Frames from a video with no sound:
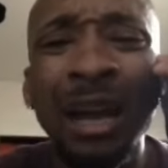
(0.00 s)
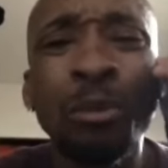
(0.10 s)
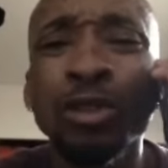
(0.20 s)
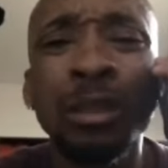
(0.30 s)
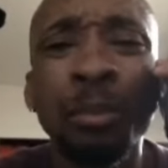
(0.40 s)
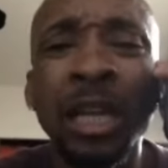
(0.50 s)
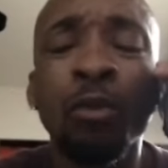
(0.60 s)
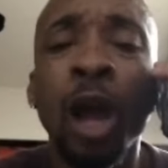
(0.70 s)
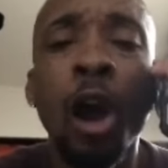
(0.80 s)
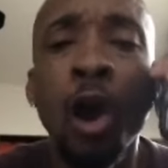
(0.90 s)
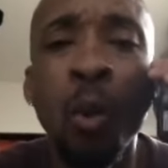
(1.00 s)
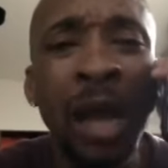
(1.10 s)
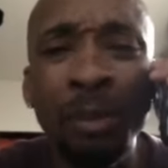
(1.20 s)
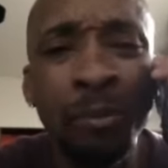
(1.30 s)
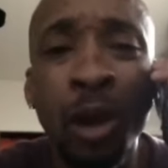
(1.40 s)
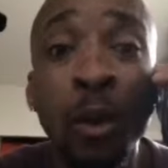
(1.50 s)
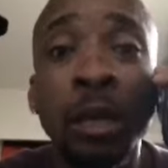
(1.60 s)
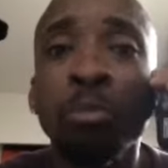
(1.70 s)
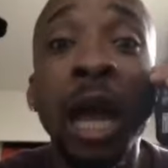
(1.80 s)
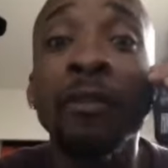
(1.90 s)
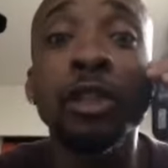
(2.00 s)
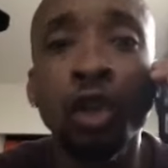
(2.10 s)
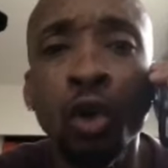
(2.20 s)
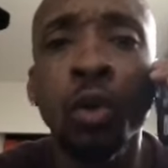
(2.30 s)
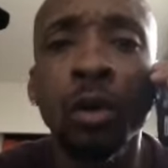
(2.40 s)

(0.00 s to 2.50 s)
I'm used to being around all white people. I went to private school.